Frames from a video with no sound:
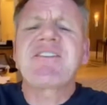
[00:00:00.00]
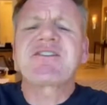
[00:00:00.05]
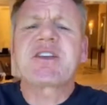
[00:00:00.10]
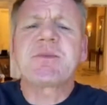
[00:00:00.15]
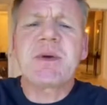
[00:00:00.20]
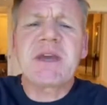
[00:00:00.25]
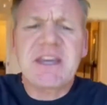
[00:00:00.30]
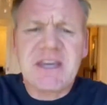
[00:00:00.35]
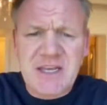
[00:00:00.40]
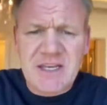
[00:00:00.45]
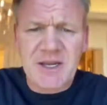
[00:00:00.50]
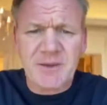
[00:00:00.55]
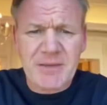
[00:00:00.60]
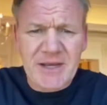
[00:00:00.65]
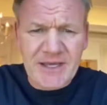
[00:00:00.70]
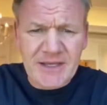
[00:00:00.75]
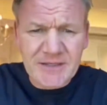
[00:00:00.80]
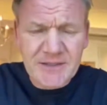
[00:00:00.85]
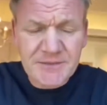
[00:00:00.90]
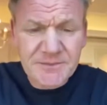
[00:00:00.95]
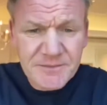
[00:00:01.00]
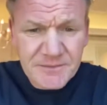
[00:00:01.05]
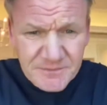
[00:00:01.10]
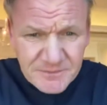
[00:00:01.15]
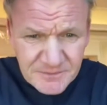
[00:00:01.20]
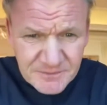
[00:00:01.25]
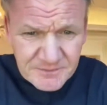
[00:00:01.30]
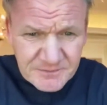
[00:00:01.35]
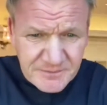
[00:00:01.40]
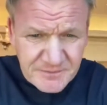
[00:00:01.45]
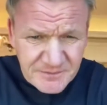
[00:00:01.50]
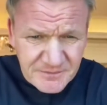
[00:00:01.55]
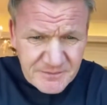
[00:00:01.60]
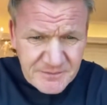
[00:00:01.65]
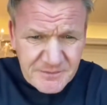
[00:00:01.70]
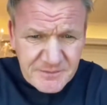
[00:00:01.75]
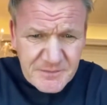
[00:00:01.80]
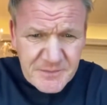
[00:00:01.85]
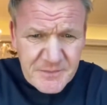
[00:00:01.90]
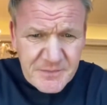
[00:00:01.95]
to be kidding me. Because it really does
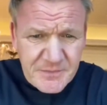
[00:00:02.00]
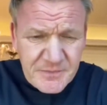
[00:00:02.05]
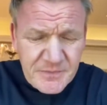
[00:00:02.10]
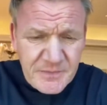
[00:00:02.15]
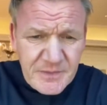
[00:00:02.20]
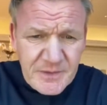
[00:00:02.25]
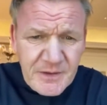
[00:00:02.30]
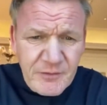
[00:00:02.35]
not matter at all.